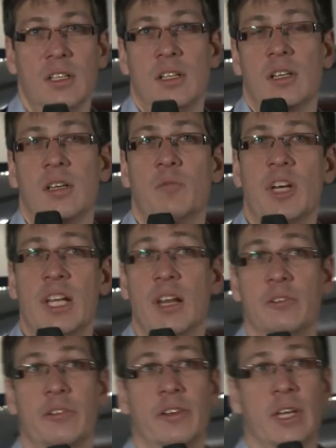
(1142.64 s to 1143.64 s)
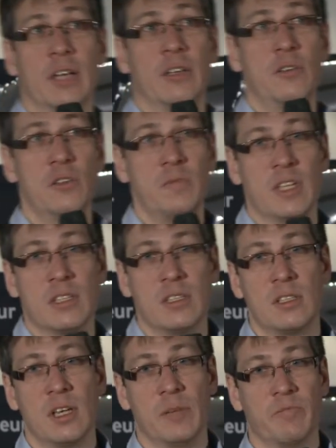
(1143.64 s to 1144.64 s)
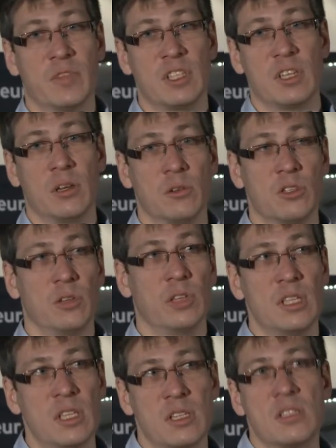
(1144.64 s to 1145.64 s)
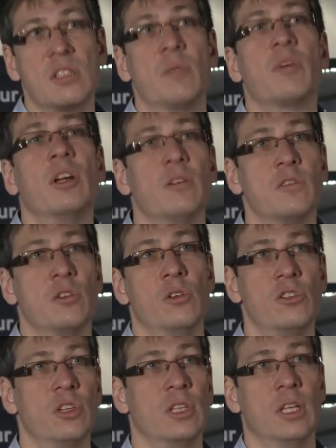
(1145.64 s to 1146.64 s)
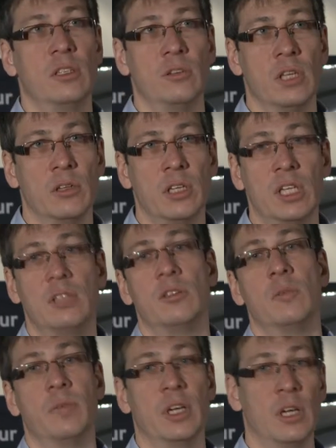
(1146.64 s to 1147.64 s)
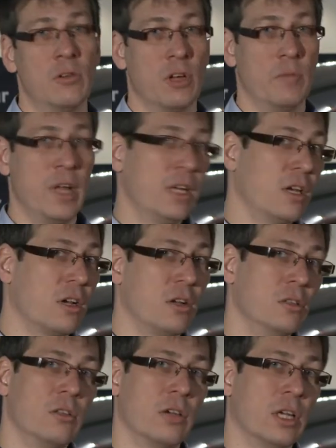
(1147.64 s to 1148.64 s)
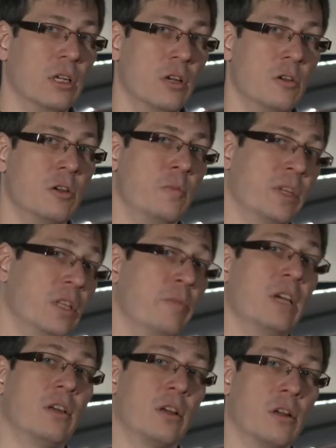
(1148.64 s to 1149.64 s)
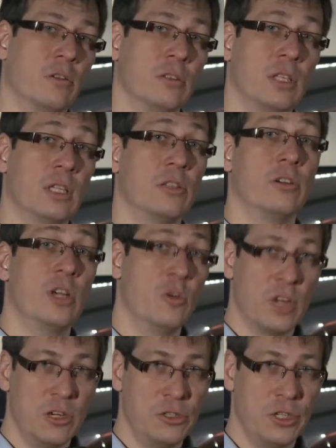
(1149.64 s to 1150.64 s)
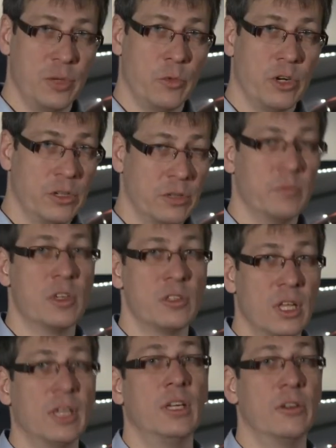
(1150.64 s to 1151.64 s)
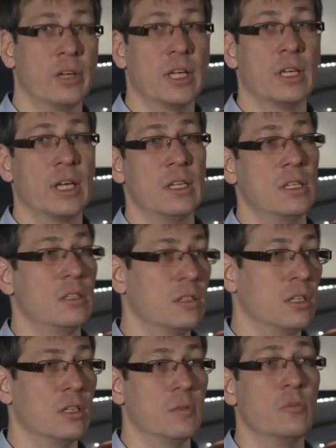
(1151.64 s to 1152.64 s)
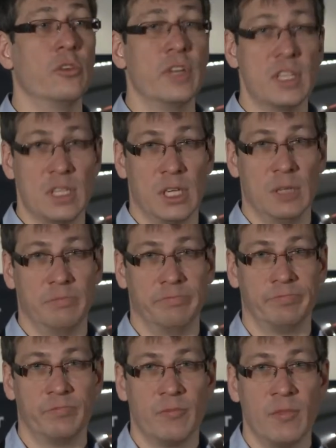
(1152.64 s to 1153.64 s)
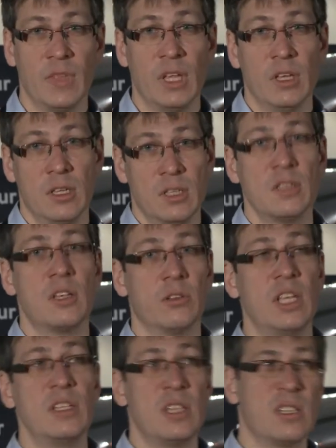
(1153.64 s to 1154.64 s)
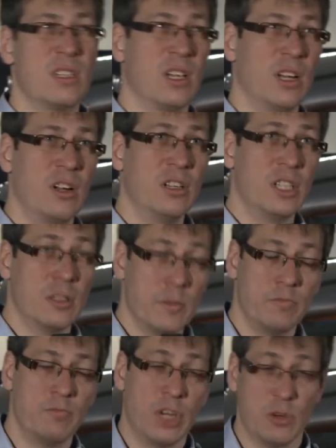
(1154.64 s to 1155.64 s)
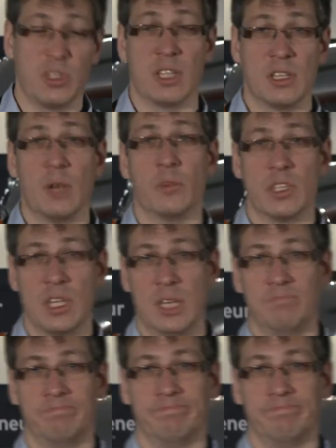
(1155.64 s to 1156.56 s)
money laundering accusations. So this is some kind of solution that you don't need to open local bank account. You can open the bank account at your home country, where most likely you can get it more easily. So this is under the process, I would say,